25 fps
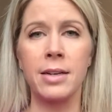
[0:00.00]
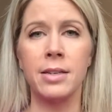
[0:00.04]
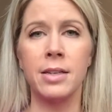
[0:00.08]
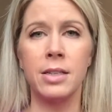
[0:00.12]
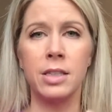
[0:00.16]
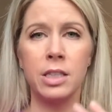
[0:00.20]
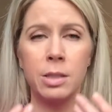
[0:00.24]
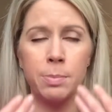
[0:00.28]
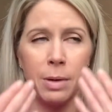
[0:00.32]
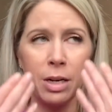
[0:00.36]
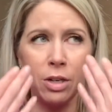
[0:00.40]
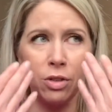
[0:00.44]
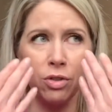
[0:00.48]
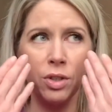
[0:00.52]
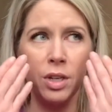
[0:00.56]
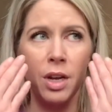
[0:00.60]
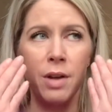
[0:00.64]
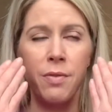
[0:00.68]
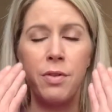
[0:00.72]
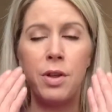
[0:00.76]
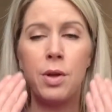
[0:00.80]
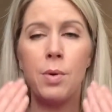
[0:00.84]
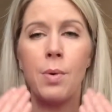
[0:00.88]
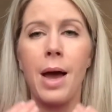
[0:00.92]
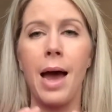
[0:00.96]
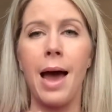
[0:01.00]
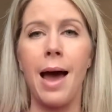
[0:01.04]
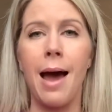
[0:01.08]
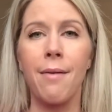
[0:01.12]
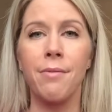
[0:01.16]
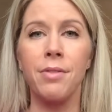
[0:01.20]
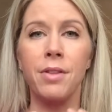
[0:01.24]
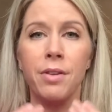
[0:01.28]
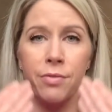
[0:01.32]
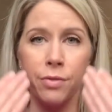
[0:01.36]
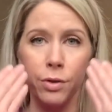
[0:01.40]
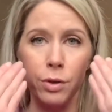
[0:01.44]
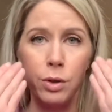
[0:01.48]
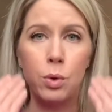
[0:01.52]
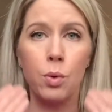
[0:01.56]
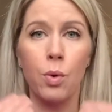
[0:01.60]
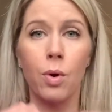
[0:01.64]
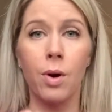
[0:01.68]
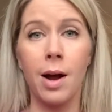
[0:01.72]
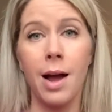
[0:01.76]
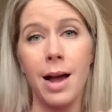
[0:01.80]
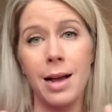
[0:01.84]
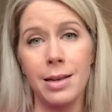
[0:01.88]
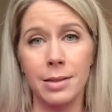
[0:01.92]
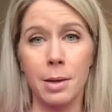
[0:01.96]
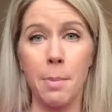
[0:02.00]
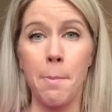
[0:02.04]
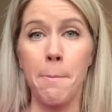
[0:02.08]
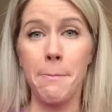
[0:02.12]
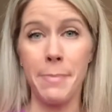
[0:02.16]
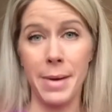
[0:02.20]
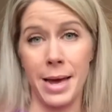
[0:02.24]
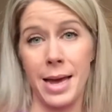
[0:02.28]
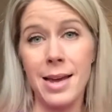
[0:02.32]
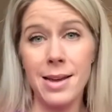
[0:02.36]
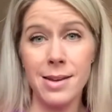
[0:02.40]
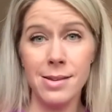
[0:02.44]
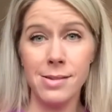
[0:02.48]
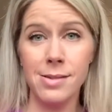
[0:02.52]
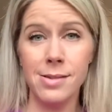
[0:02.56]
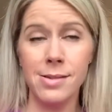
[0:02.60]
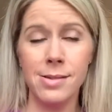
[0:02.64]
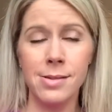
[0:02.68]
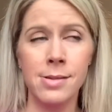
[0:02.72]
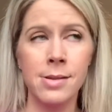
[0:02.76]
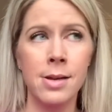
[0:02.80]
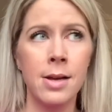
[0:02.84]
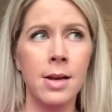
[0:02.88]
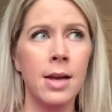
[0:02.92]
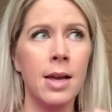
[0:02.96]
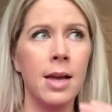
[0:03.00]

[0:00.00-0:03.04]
And especially if you have the velour as a base,